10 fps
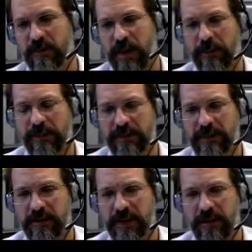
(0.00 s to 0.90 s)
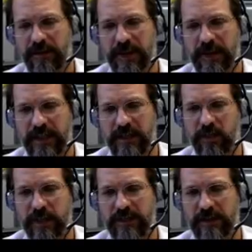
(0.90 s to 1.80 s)
rapidly start to have an
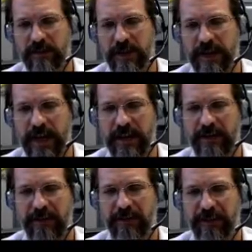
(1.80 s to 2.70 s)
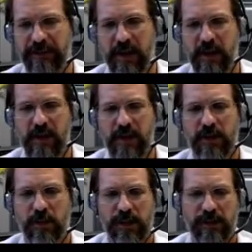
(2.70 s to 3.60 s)
increase in pH.
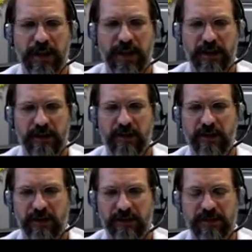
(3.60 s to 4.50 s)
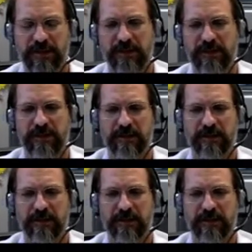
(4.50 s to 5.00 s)
So if that occurs,